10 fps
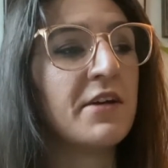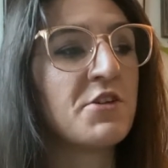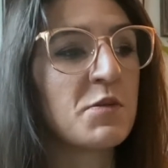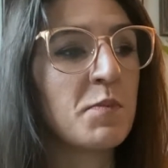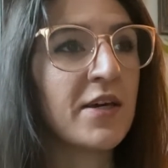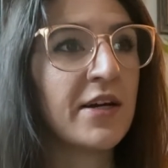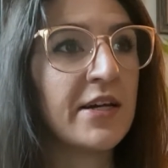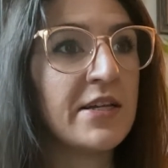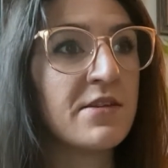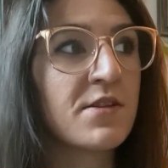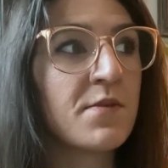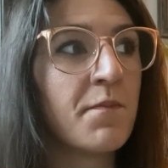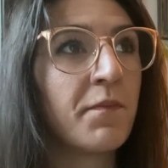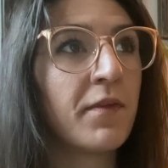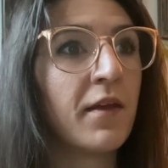just because
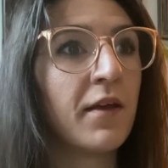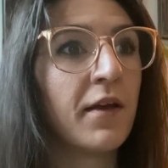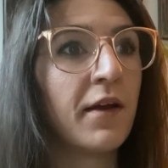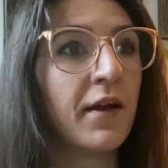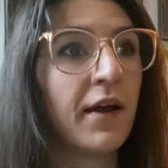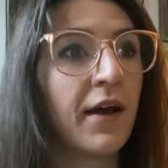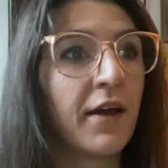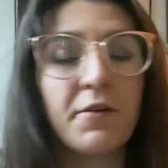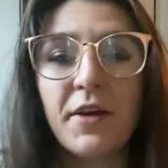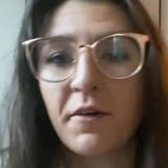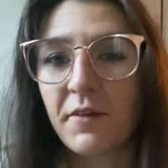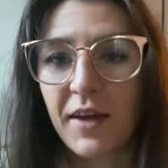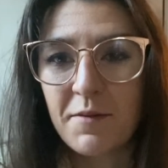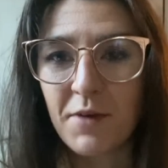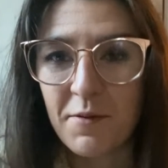I don't know, like
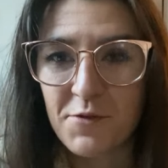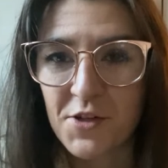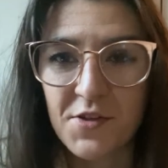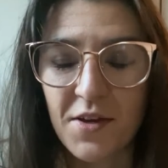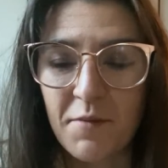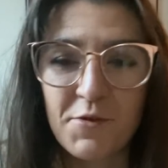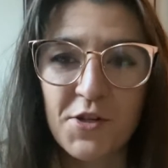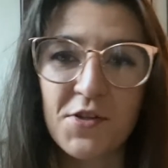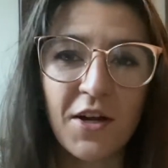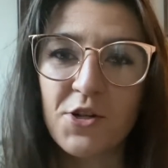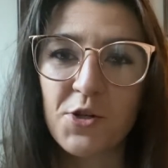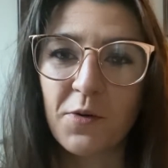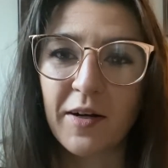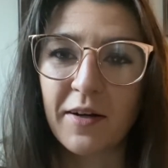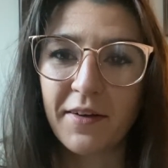I'm just not
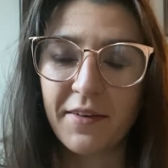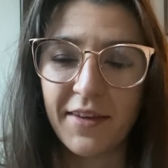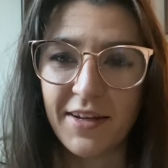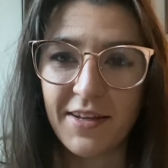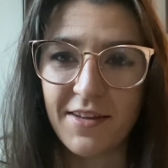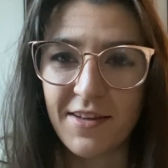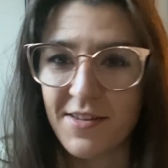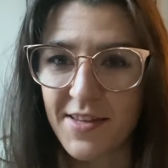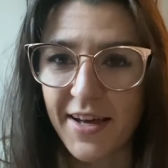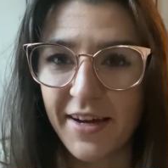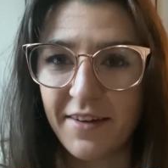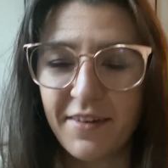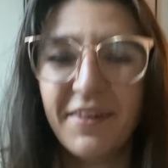sure that it is that.